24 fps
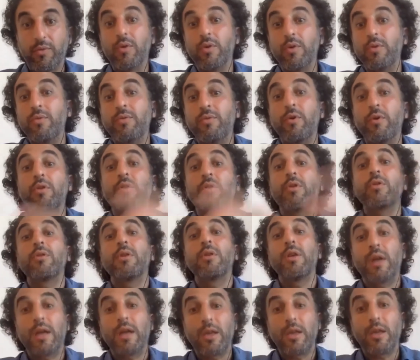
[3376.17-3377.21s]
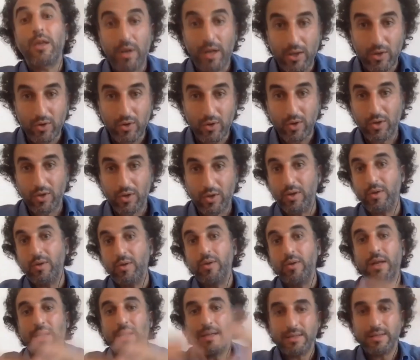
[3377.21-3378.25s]
further
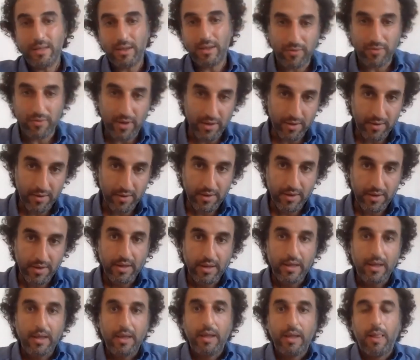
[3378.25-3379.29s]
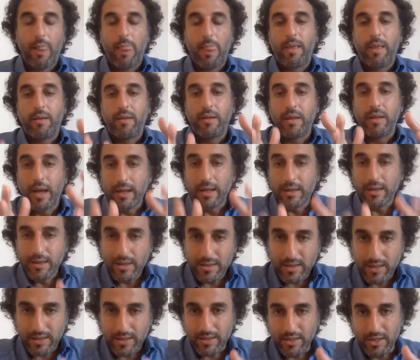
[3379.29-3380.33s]
deregulation, laissez-faire.
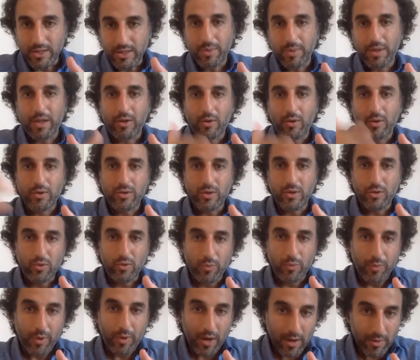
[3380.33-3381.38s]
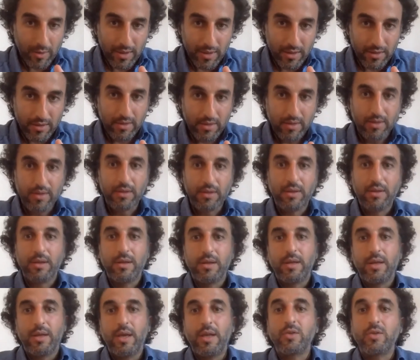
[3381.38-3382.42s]
96, Hezbollah goes into parliament.
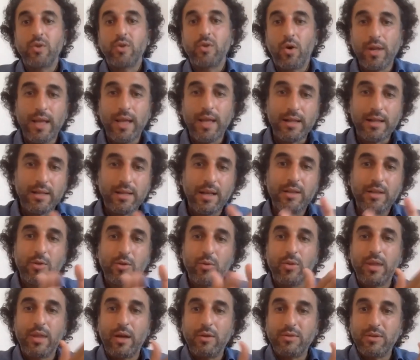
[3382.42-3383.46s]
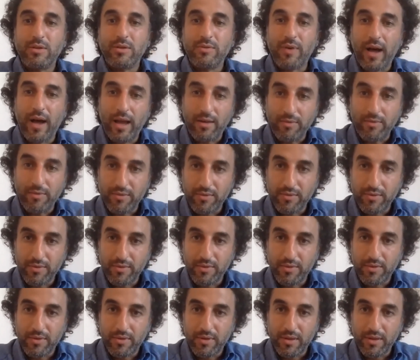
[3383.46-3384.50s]
It's only until 2005
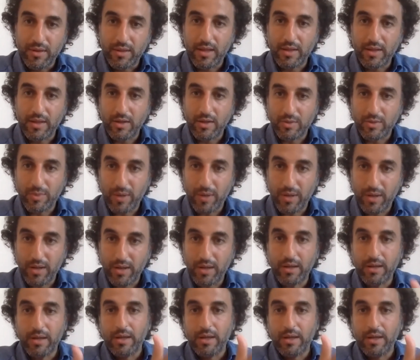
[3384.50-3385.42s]
that Hezbollah